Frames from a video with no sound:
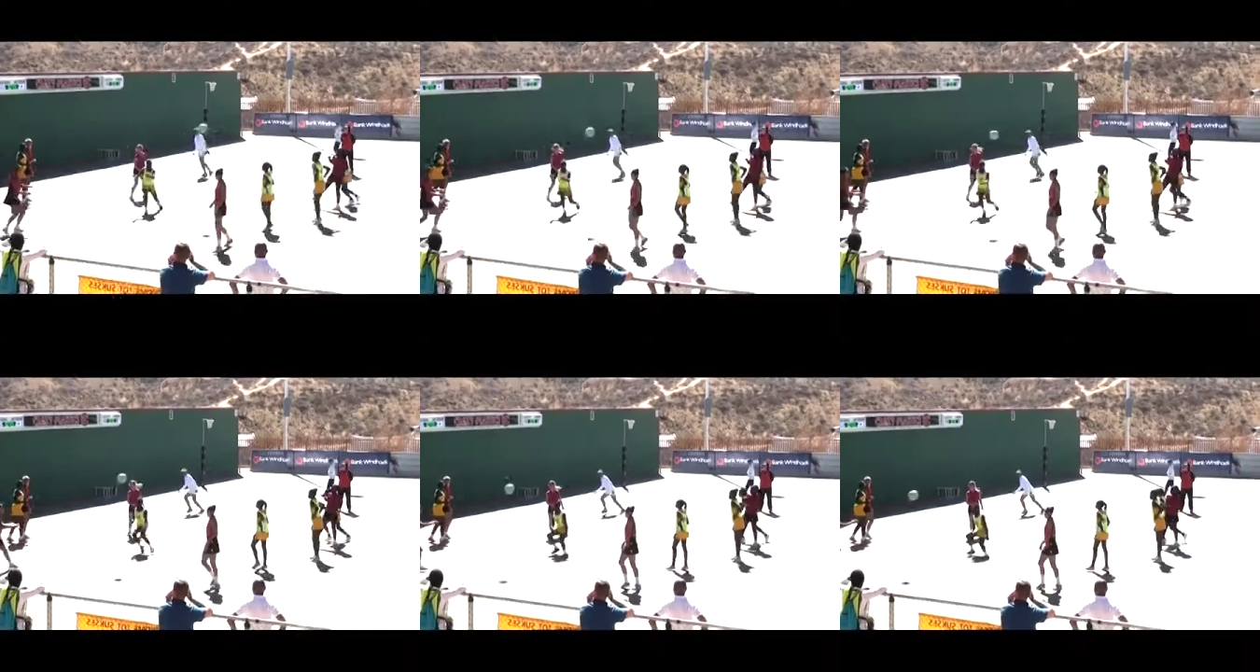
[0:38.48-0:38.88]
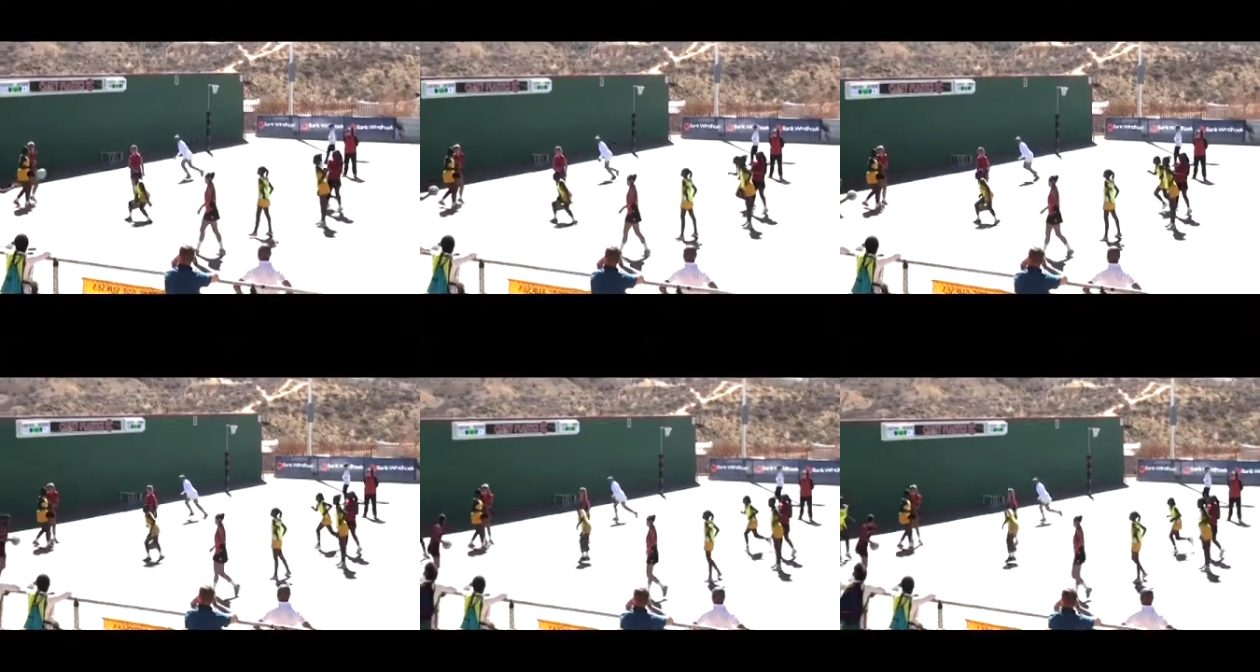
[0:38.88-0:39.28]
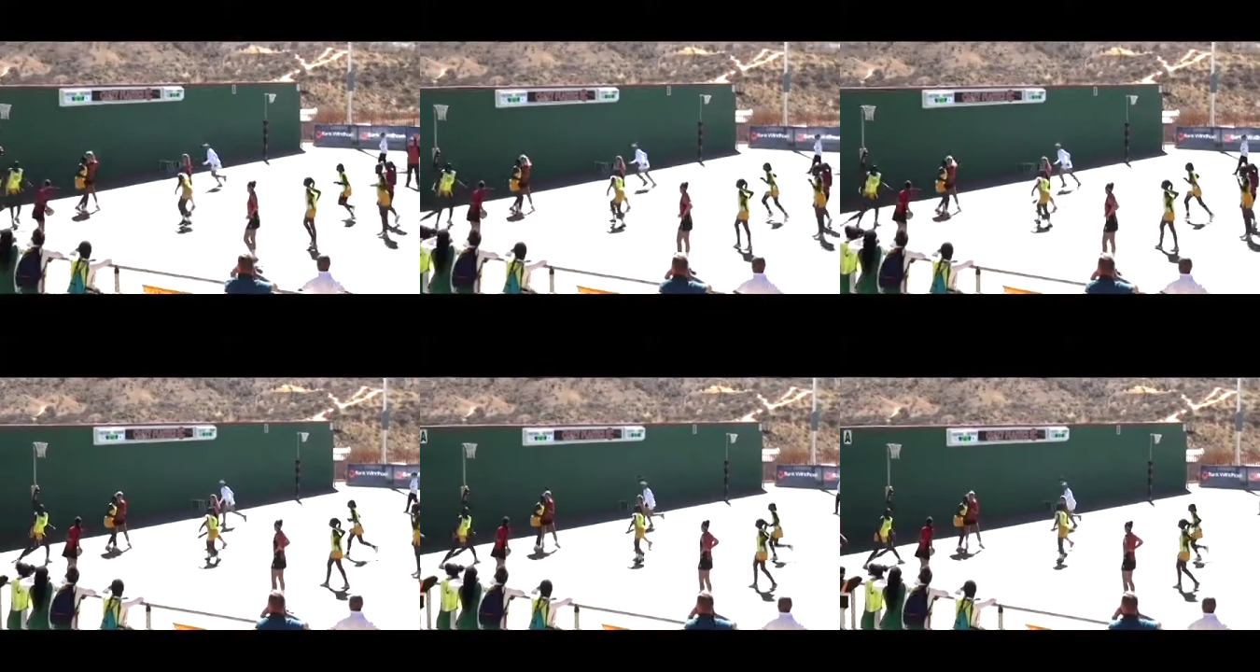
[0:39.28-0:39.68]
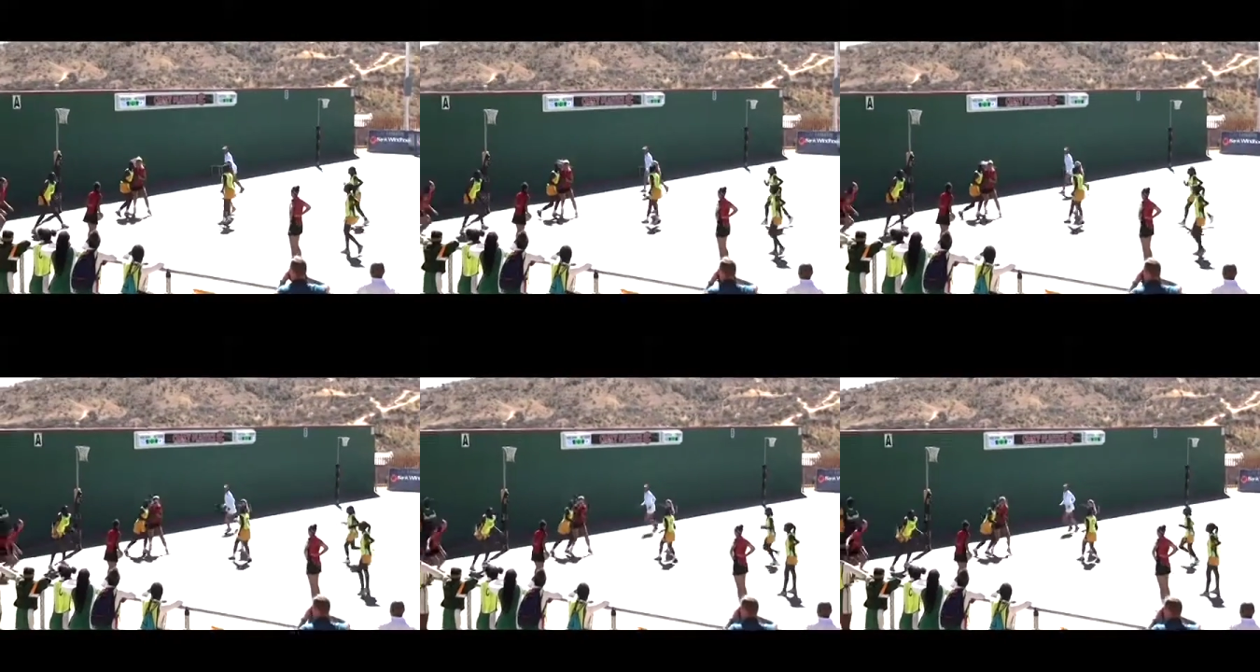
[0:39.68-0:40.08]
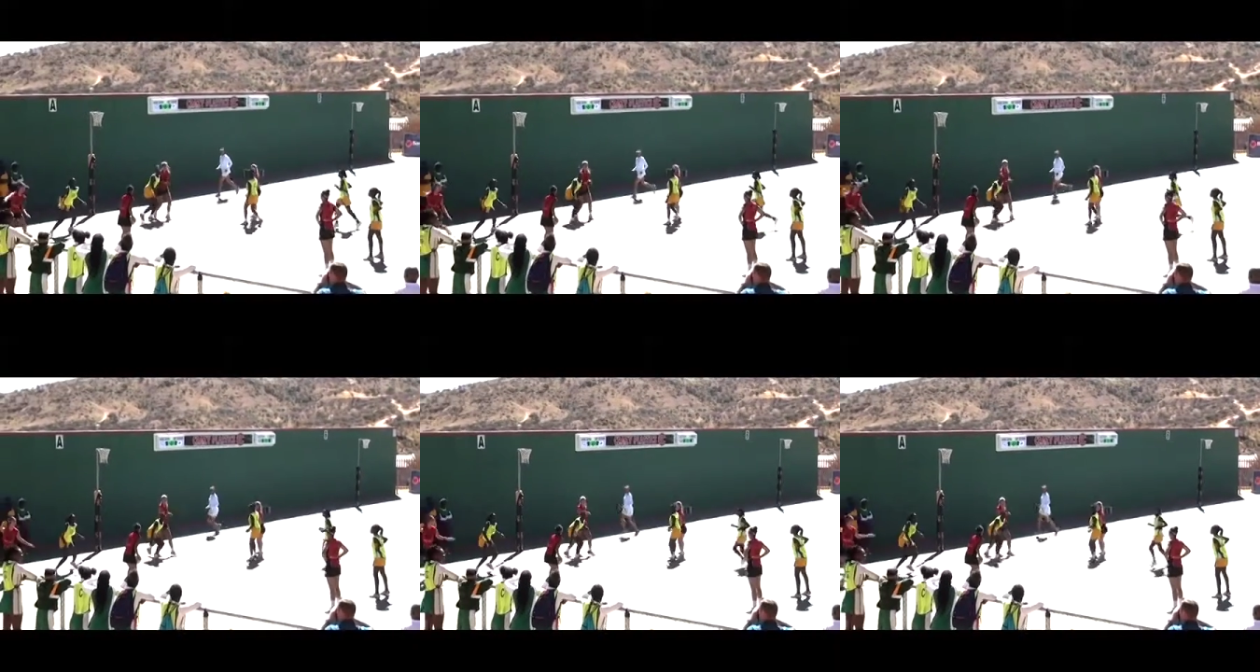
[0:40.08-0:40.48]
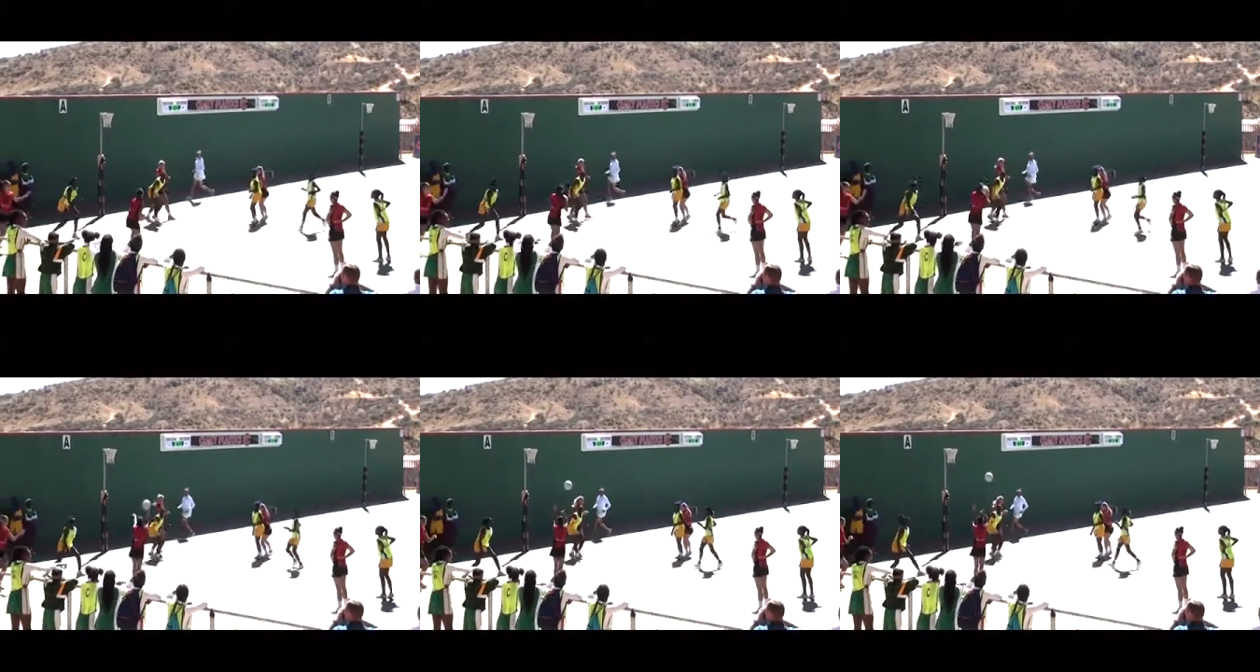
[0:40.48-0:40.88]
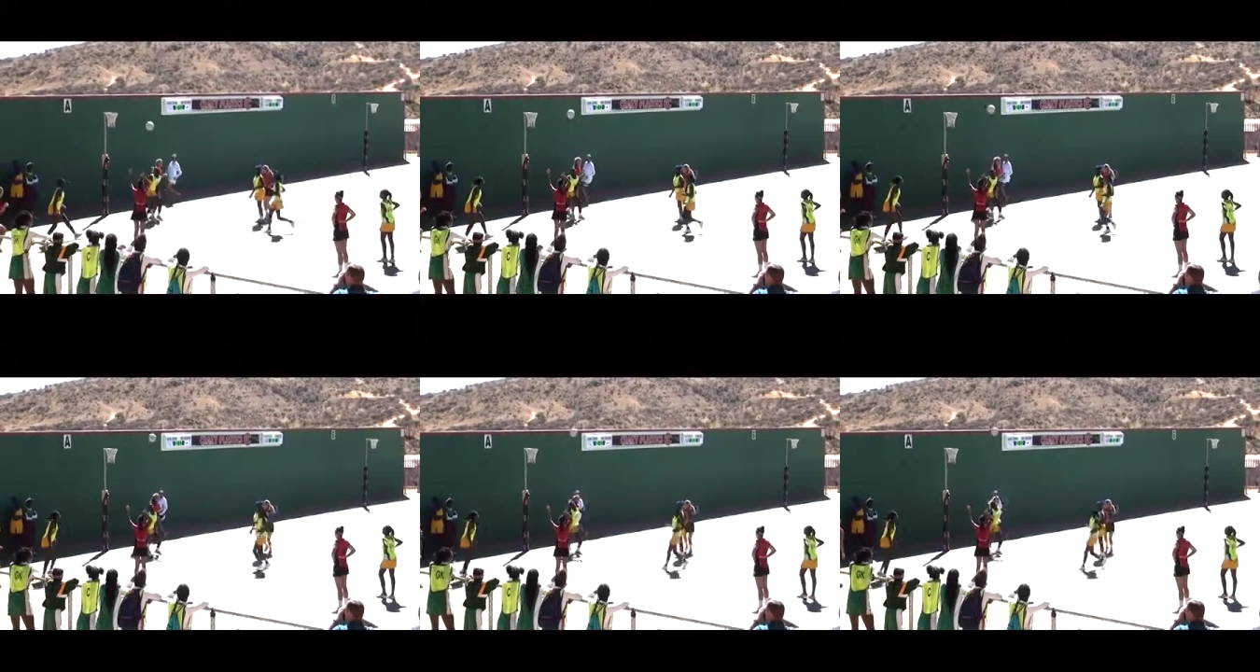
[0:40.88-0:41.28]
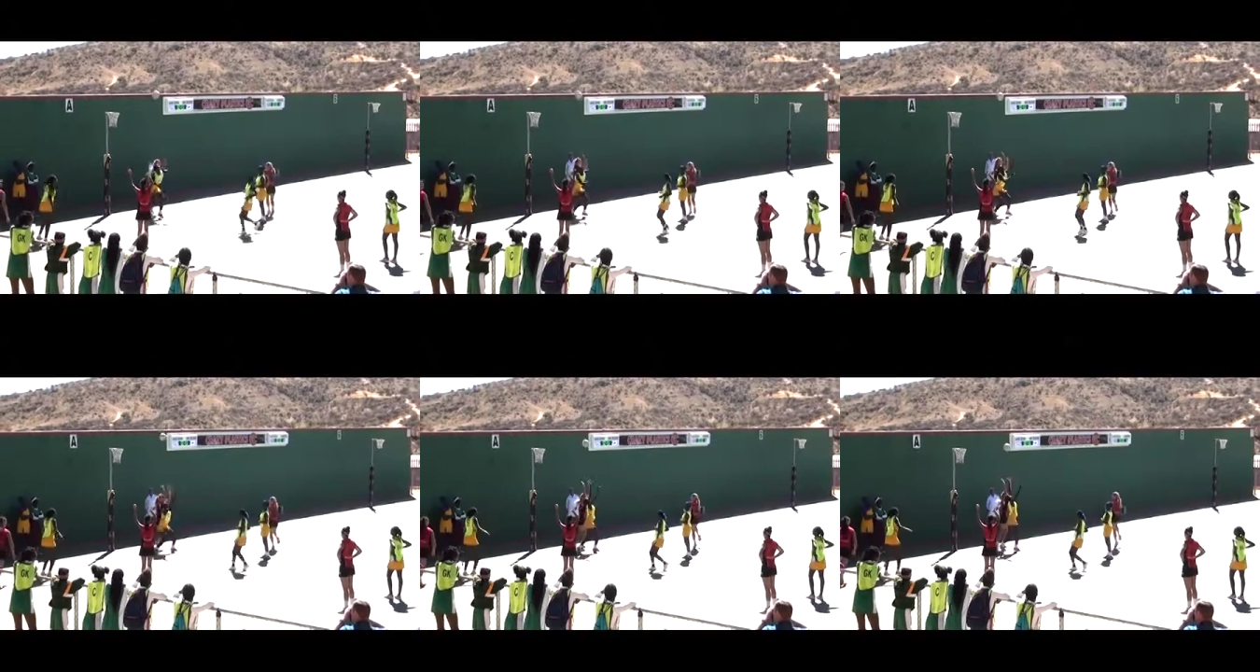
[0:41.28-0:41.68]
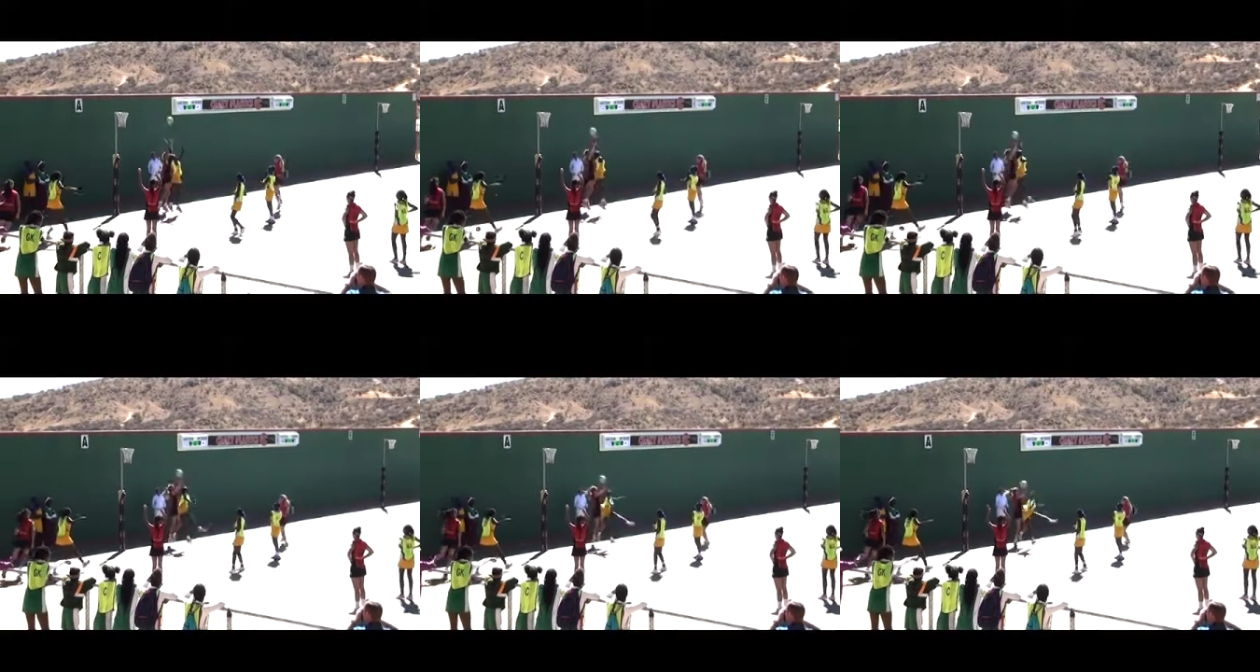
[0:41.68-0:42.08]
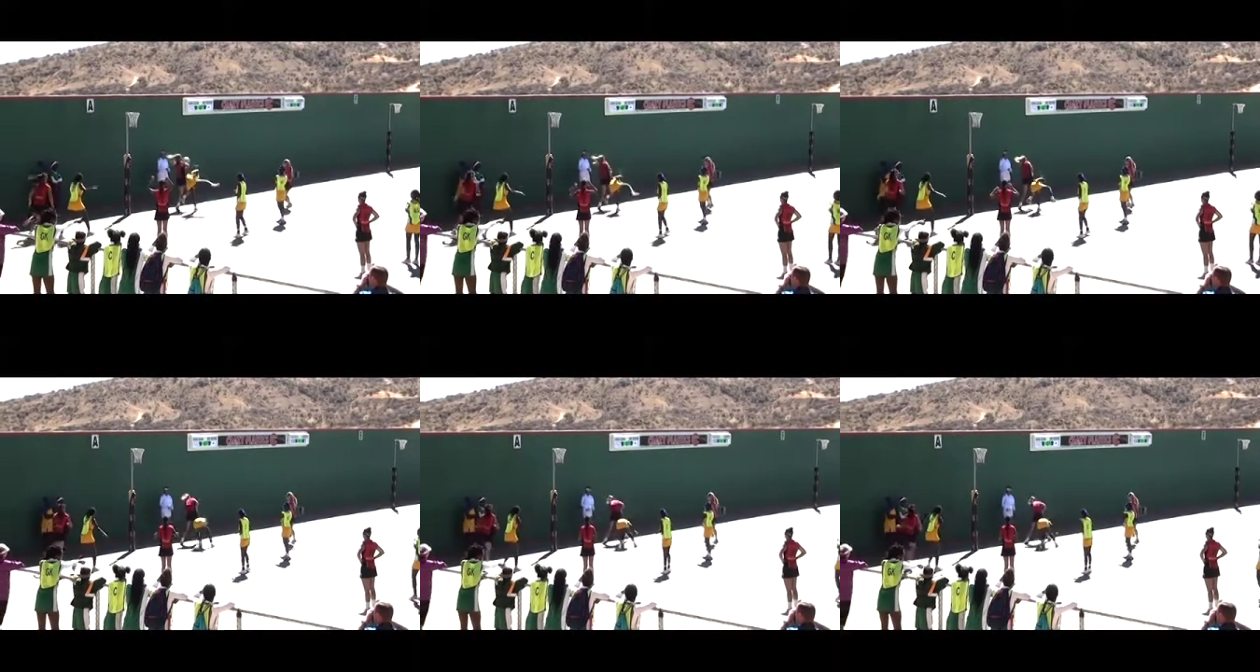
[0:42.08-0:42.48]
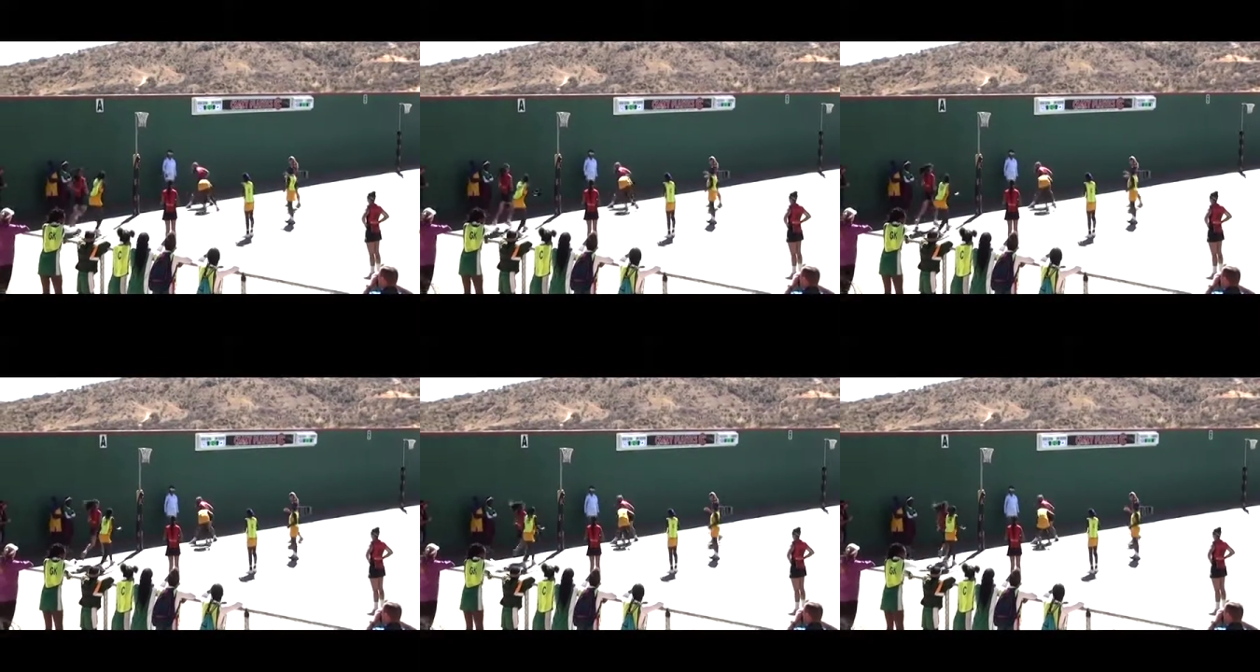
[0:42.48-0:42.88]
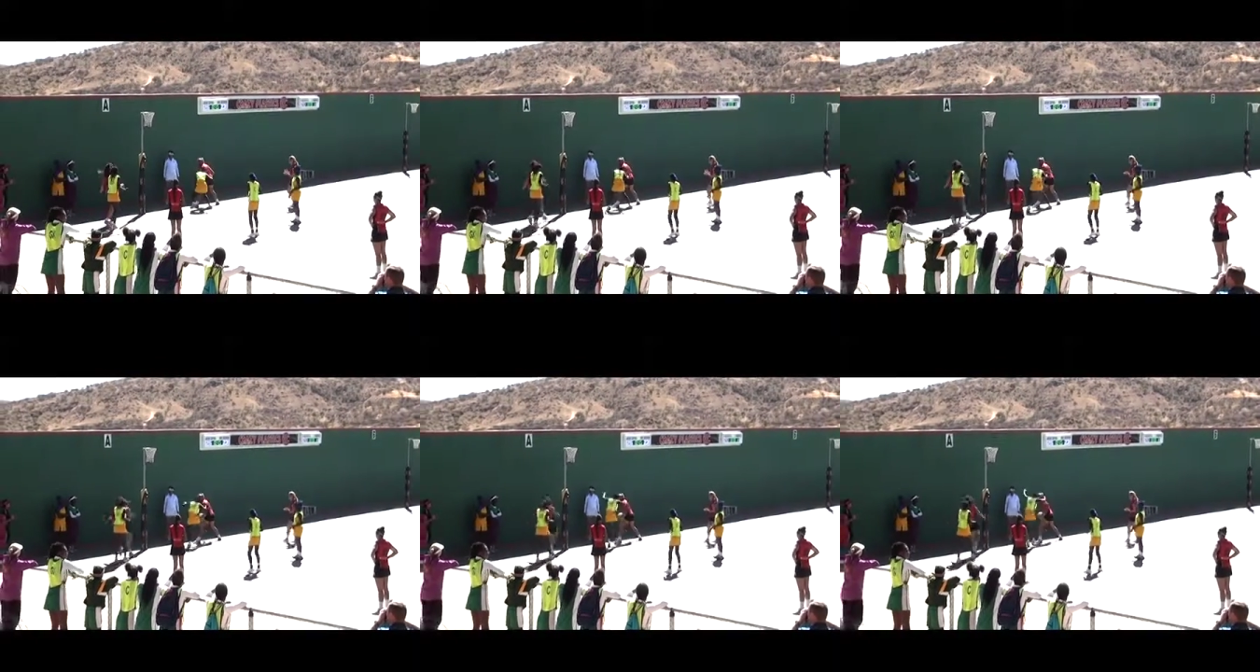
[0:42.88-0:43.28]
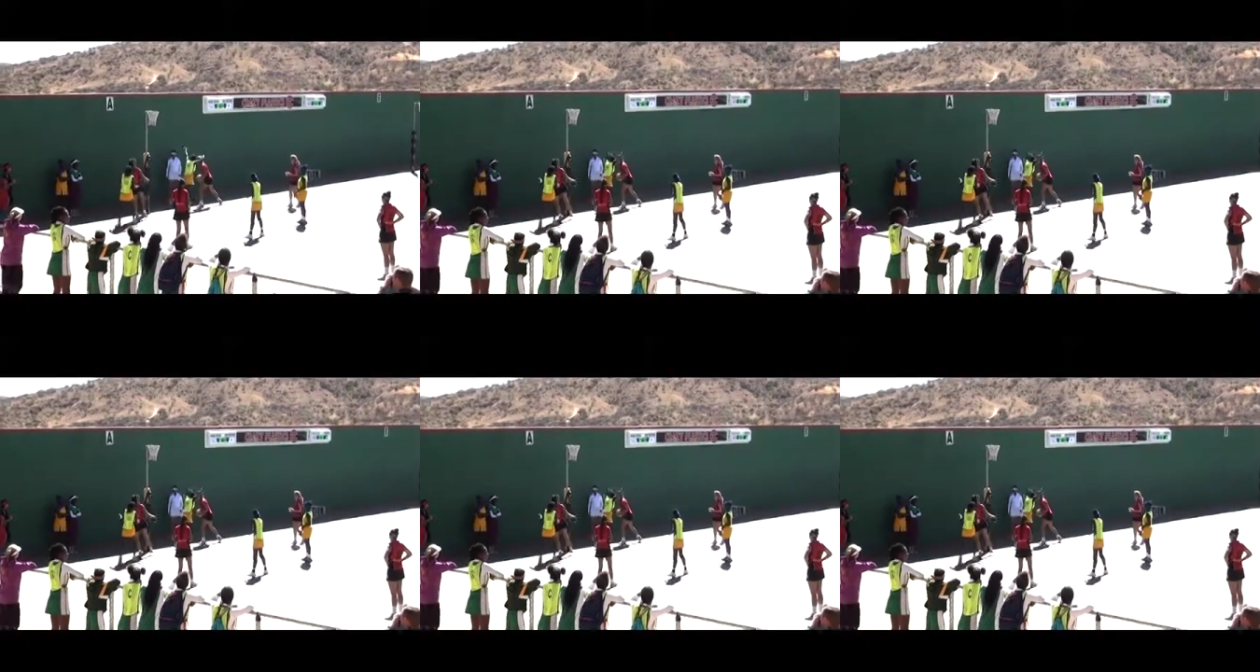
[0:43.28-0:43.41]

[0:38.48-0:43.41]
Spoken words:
[unreadable: no face in view]